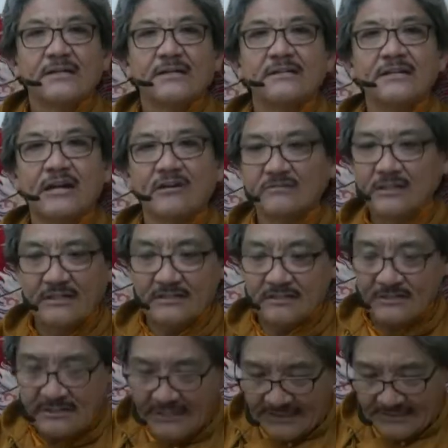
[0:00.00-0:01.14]
Now they,
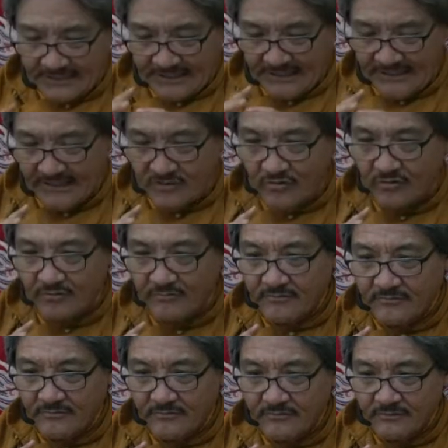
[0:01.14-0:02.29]
they can go
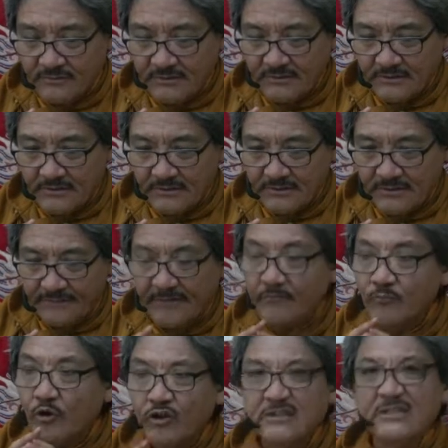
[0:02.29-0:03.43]
even
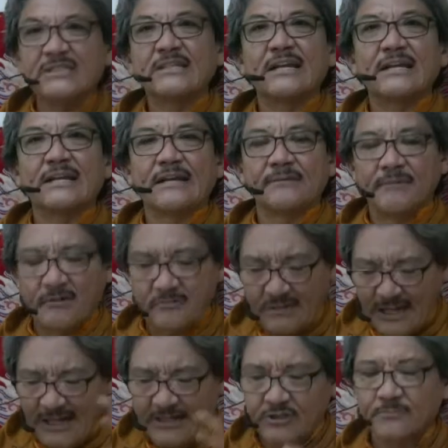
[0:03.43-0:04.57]
more detail about the
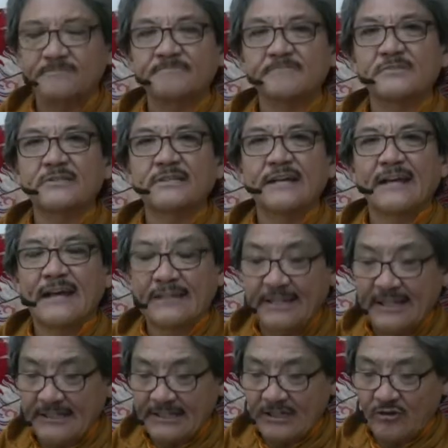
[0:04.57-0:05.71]
atom, and then
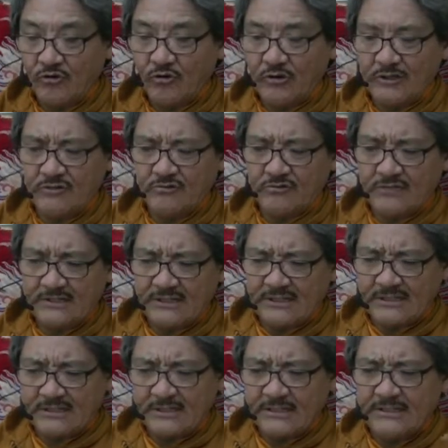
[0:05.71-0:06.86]
they go into
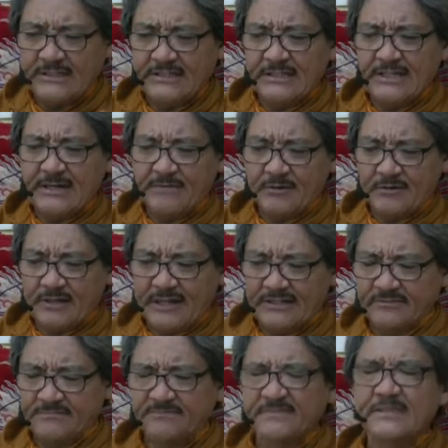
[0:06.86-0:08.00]
de detail about the
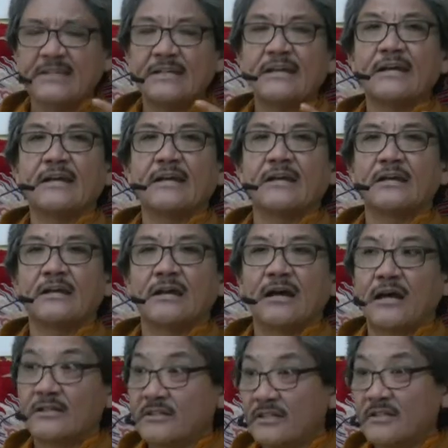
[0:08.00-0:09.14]
I
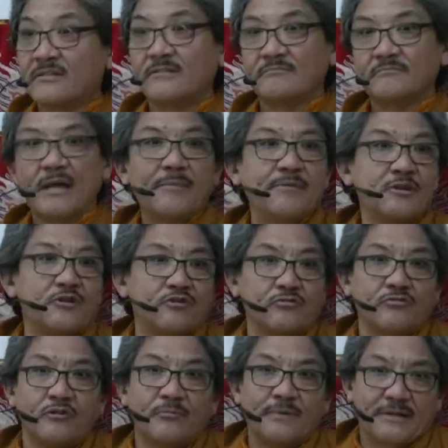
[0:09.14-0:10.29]
think maybe you
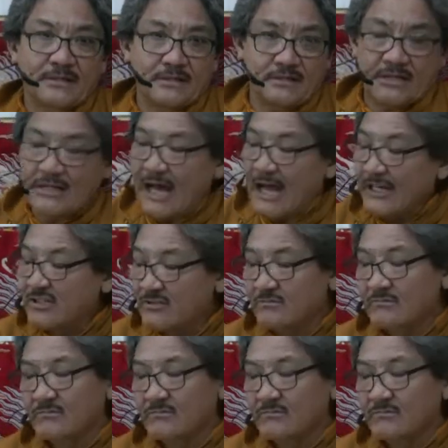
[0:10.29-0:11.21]
know better than I do,